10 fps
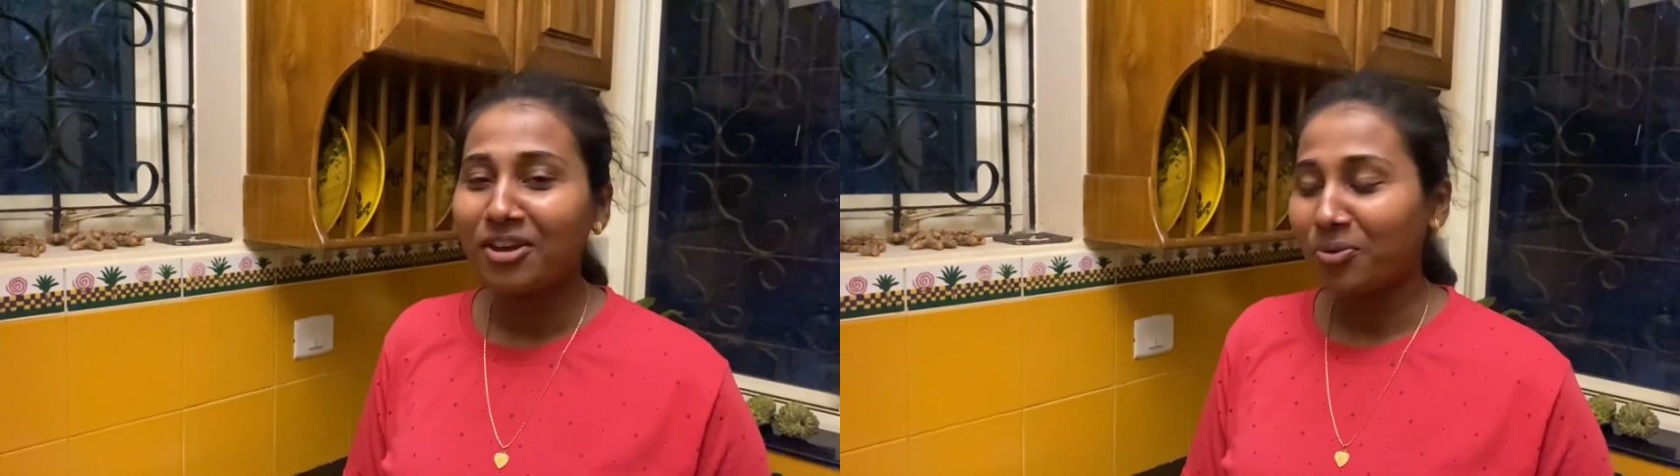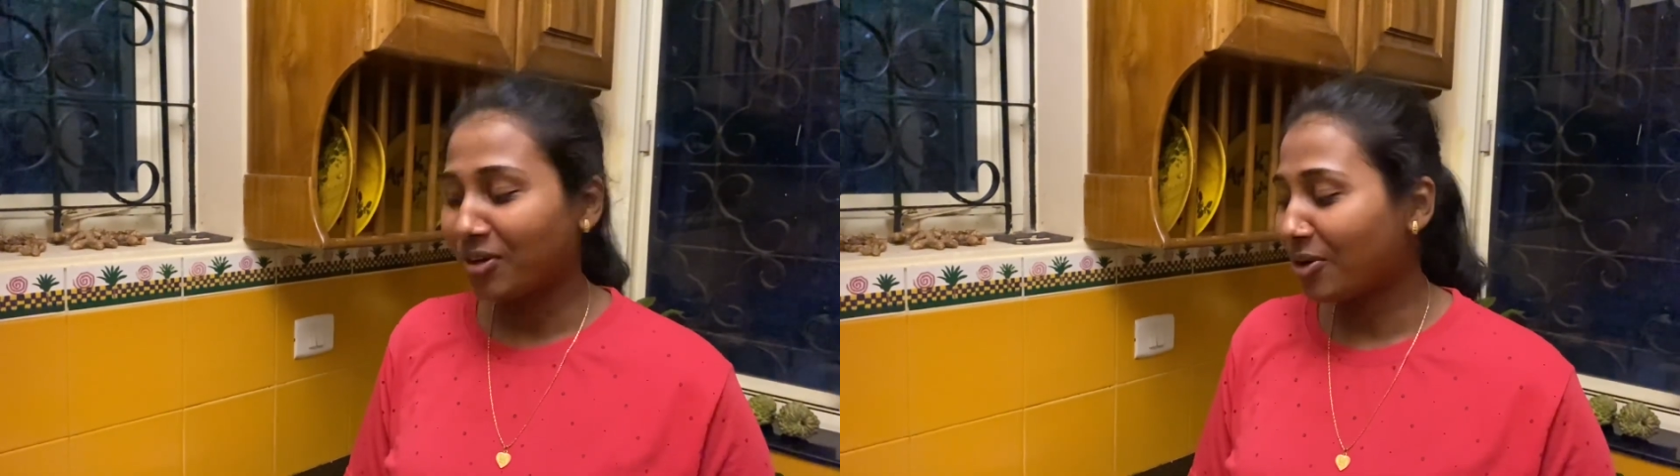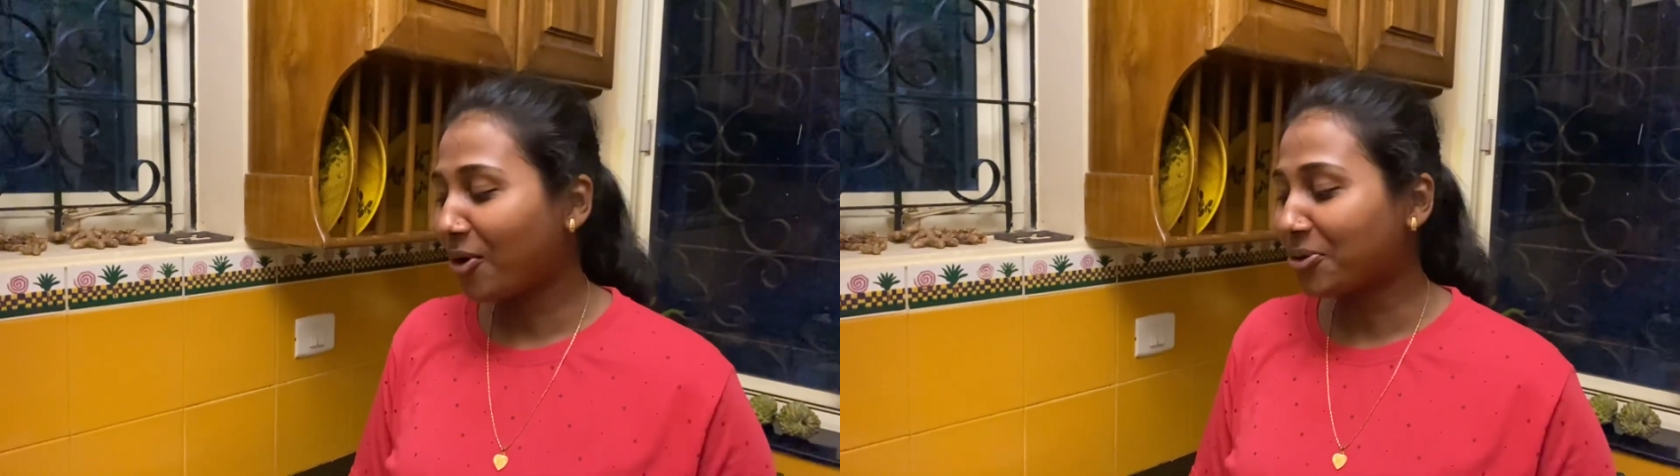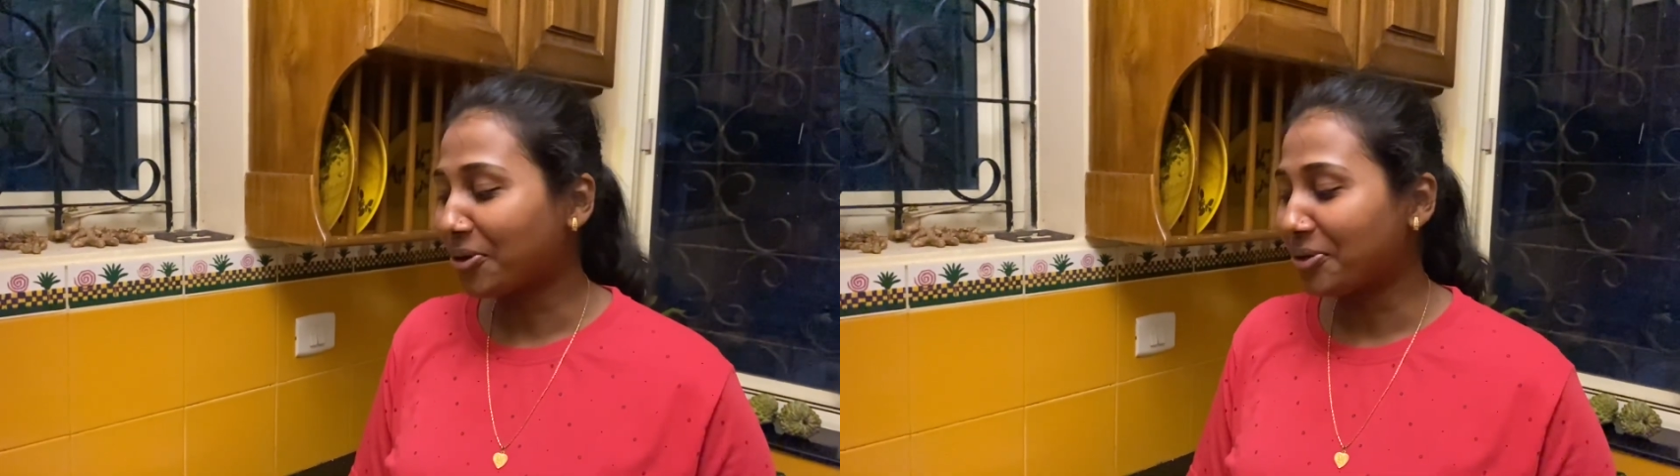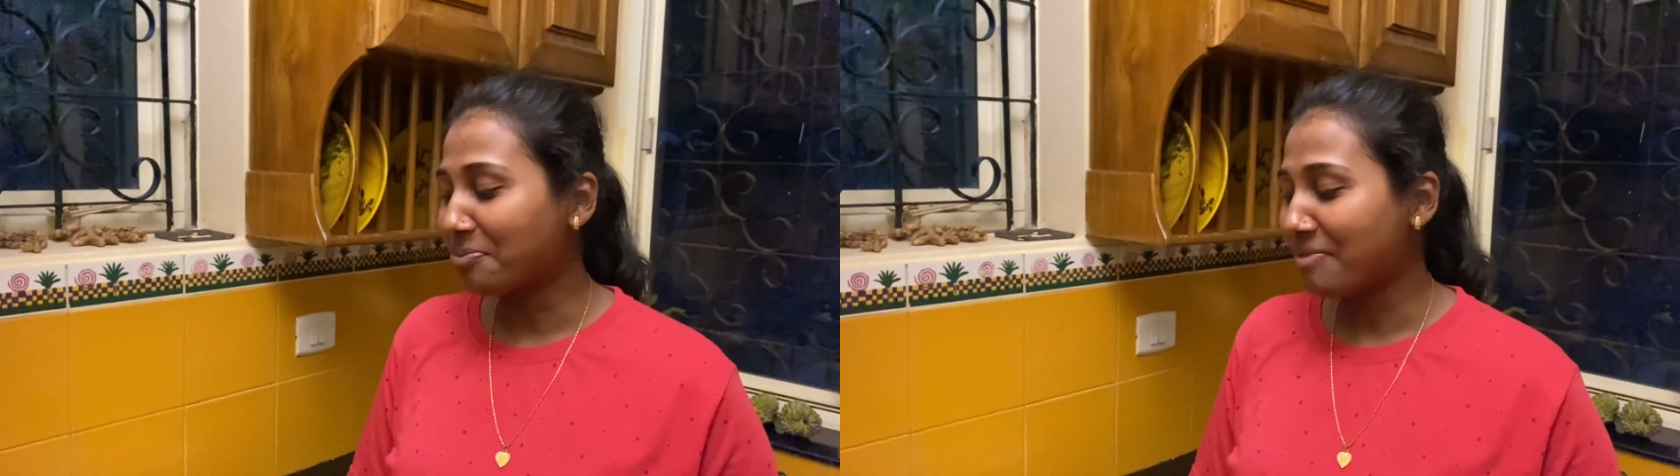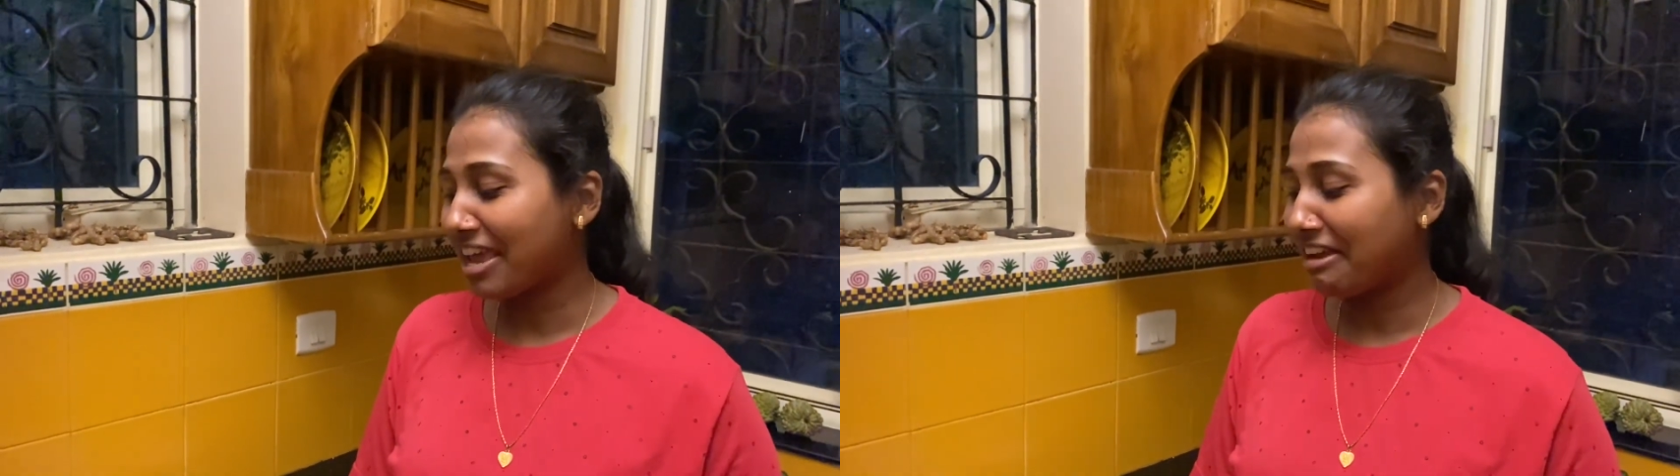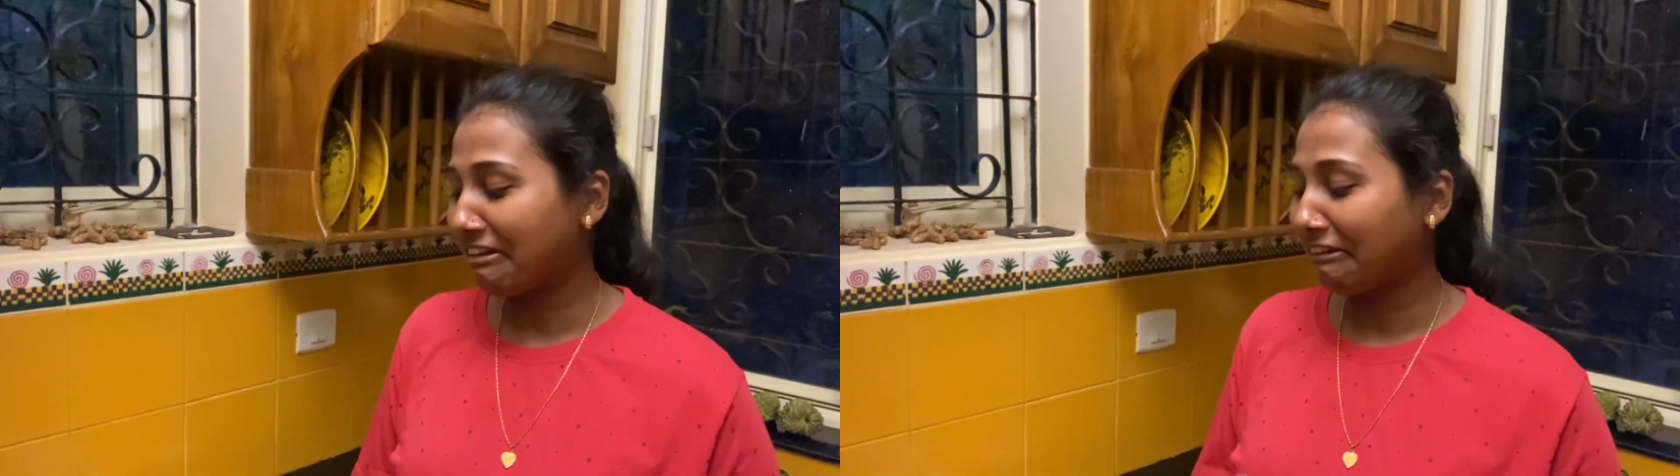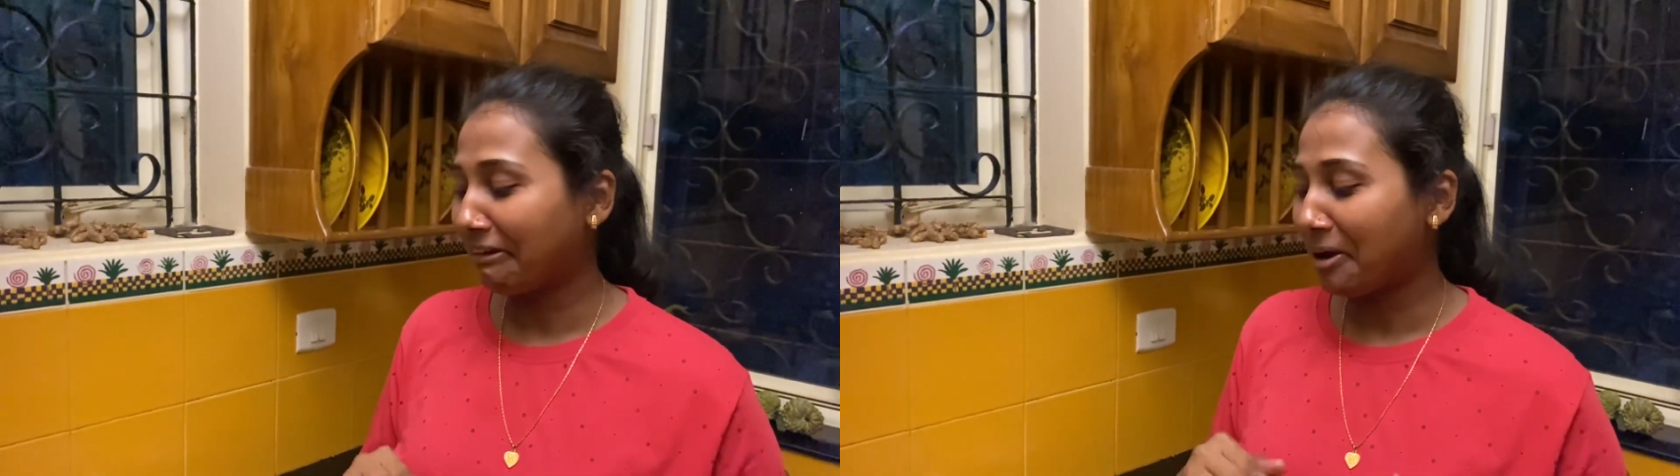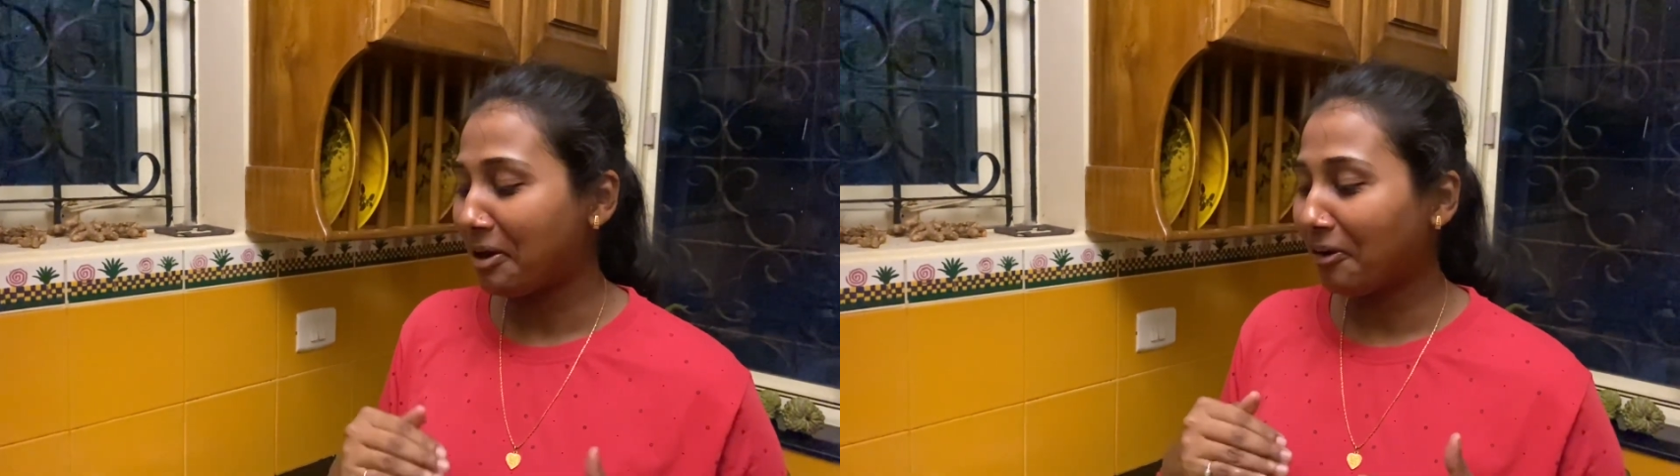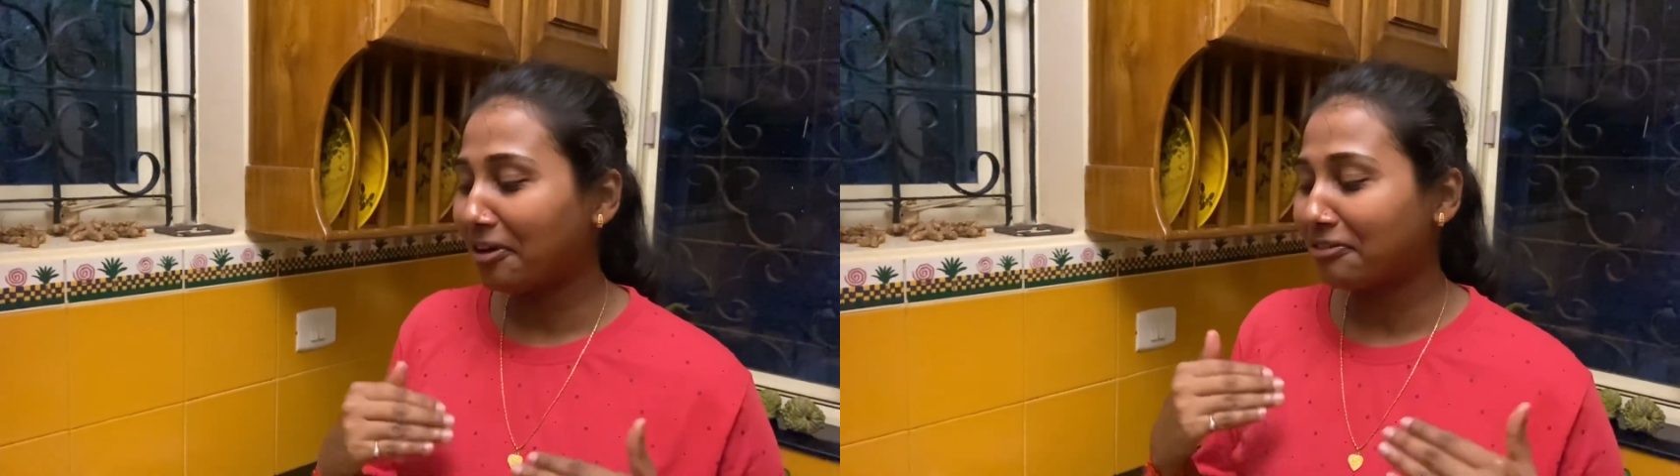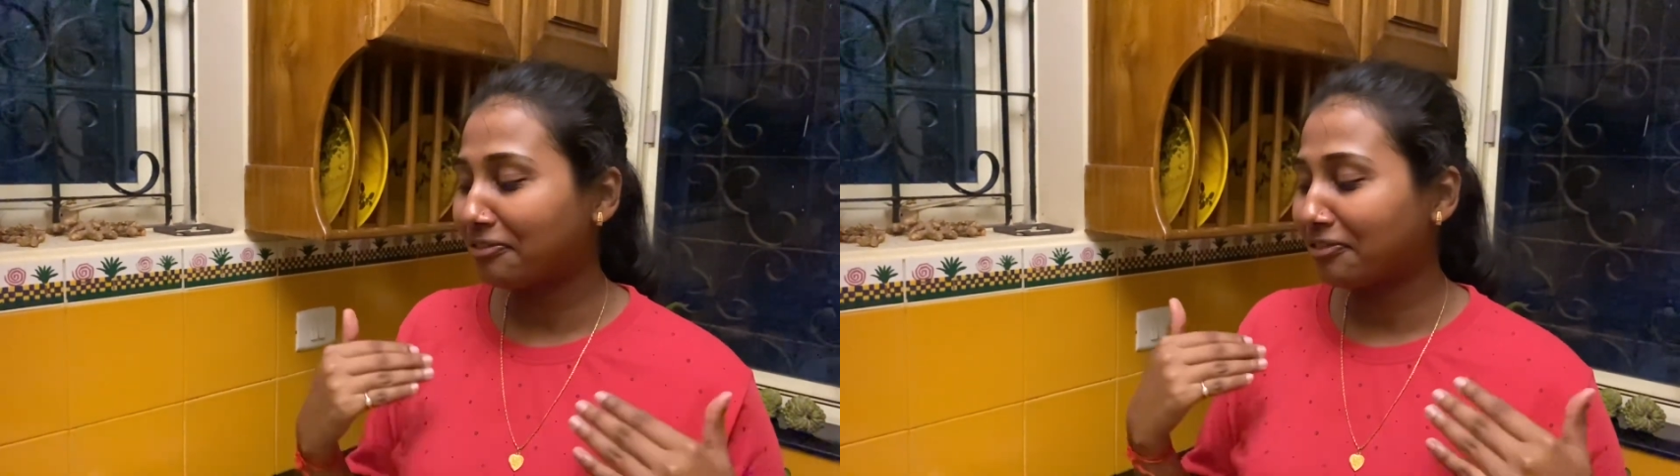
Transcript: We are not going to make a lot of